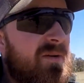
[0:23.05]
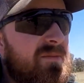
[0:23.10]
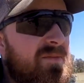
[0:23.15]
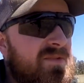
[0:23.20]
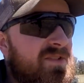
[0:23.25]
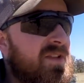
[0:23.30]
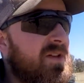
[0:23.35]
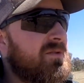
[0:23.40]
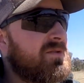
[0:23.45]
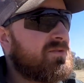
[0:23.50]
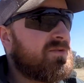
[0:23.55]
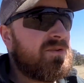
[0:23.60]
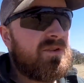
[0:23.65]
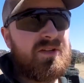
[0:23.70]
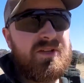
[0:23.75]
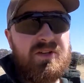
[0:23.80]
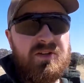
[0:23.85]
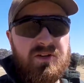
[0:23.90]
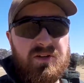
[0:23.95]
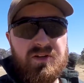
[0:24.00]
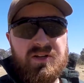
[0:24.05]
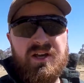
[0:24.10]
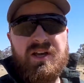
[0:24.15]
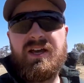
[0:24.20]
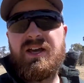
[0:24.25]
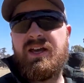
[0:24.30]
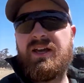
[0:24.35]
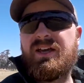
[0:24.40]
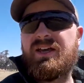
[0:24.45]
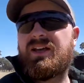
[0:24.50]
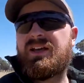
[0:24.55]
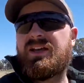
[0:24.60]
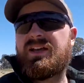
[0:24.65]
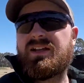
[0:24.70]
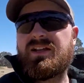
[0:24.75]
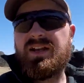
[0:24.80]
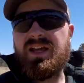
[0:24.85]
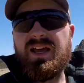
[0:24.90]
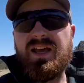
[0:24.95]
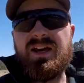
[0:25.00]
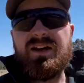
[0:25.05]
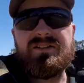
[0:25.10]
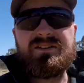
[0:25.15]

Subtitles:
So that was really good. Now